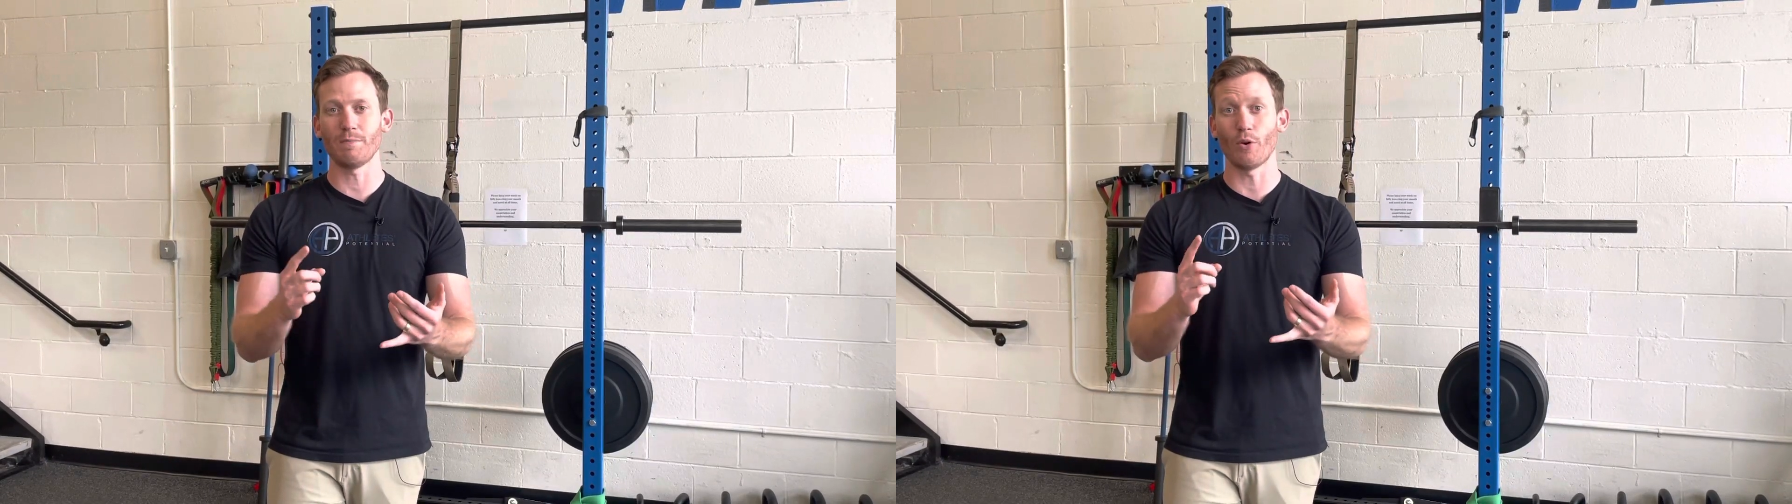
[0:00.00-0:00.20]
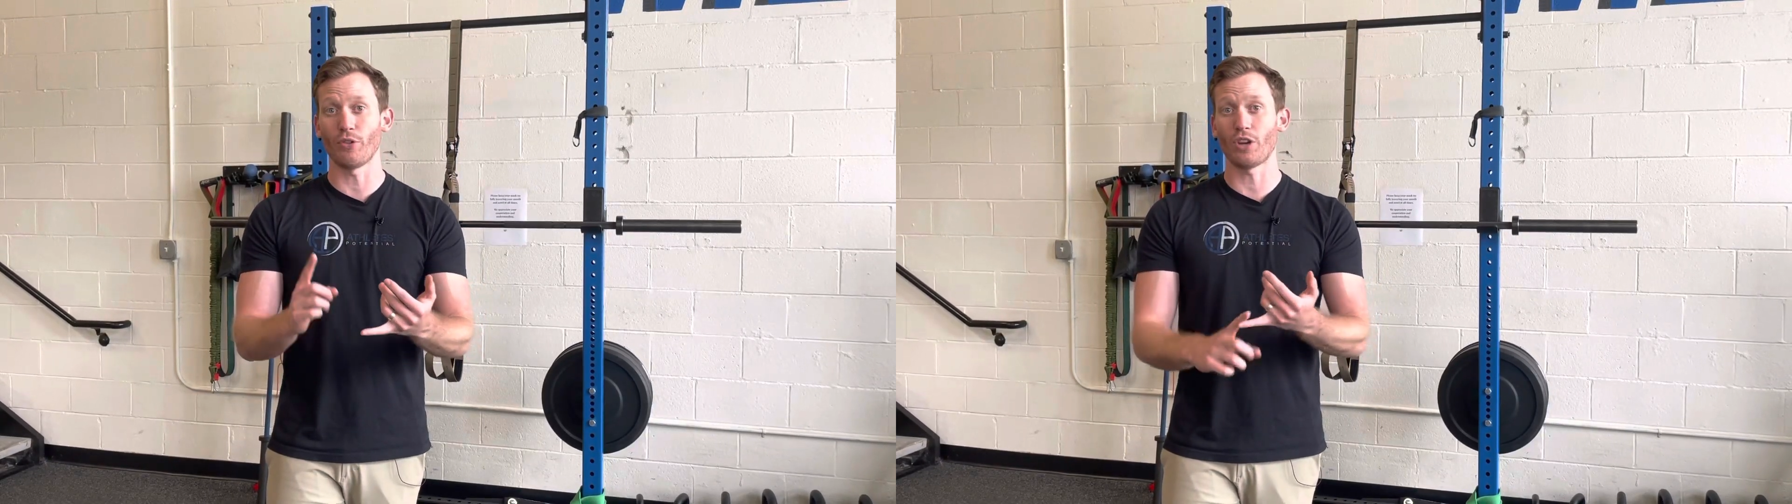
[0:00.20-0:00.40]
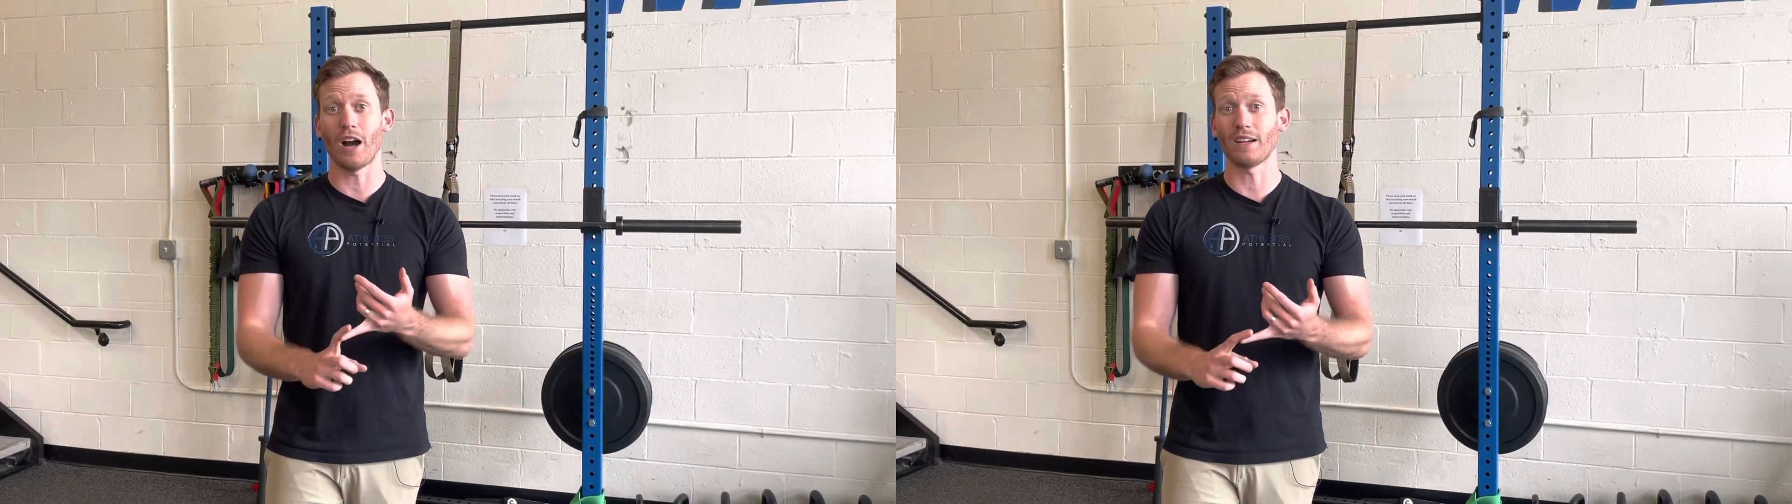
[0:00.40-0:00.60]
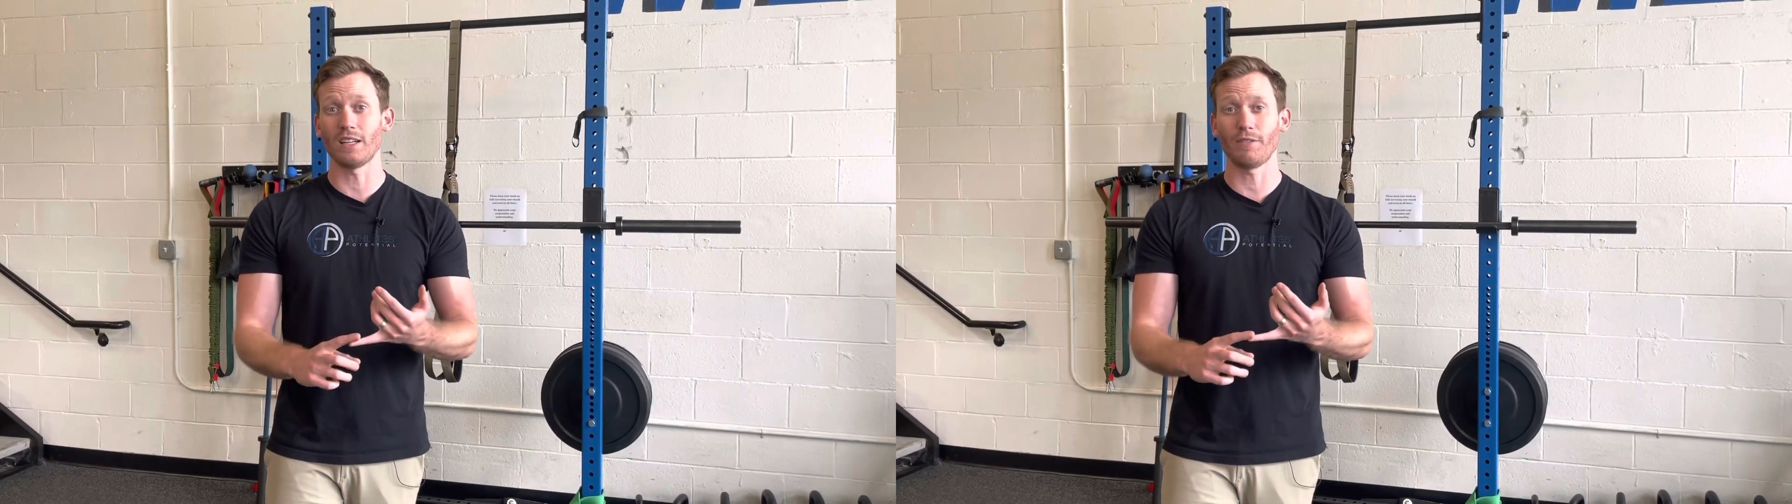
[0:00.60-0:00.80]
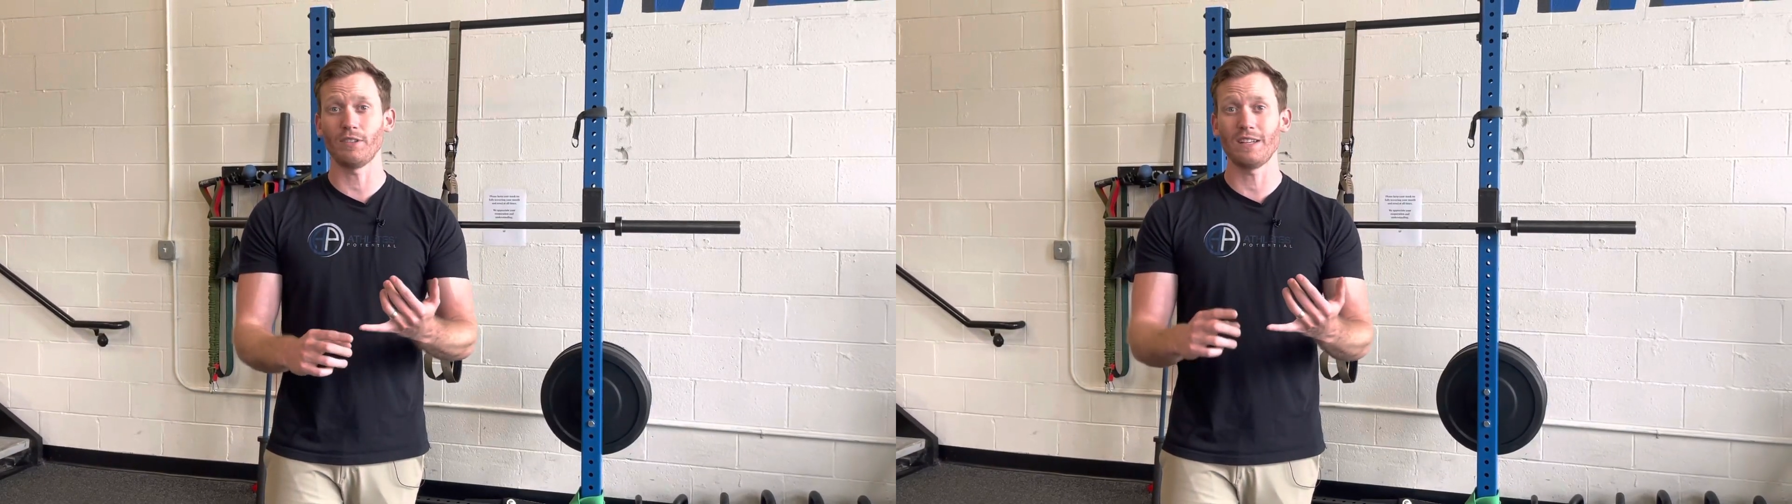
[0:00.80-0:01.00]
both
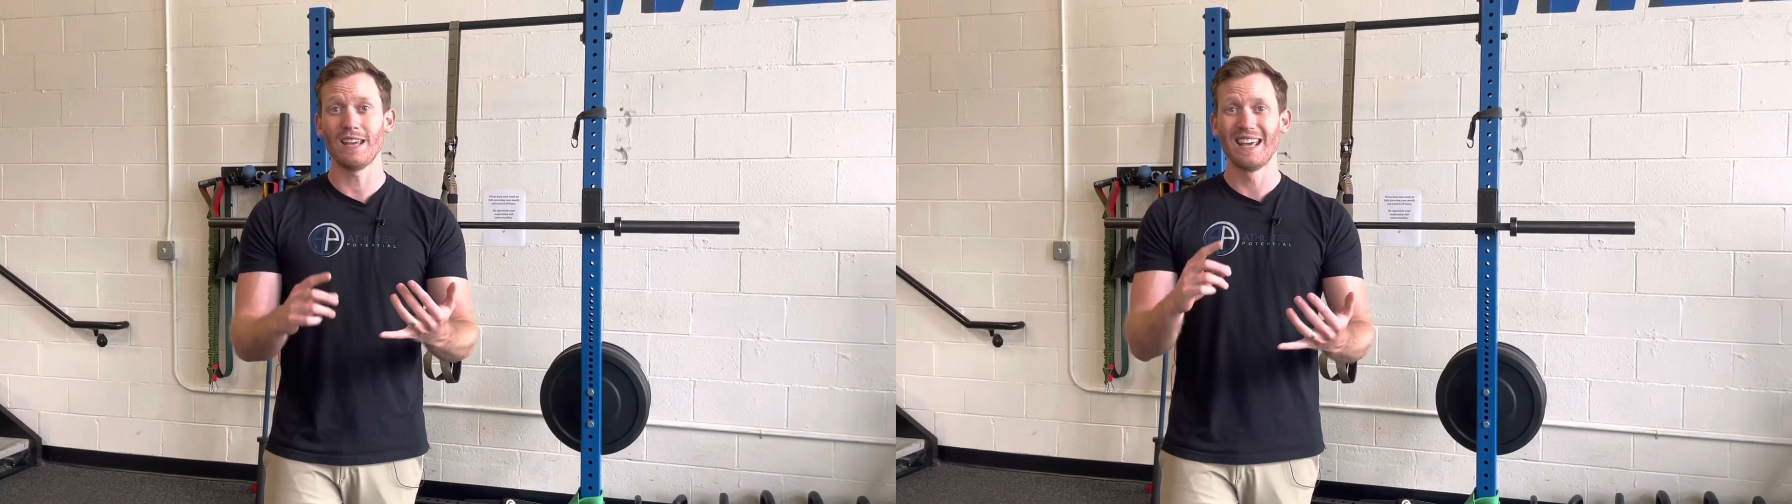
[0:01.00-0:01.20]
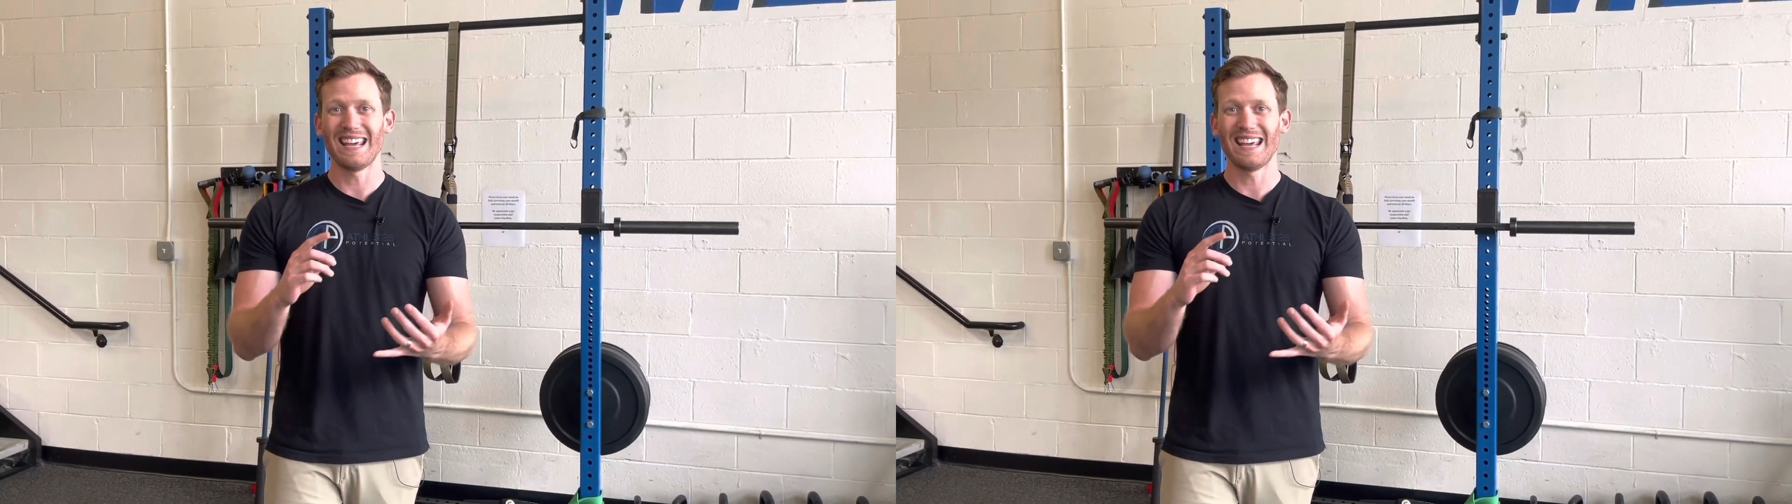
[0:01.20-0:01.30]
cognitively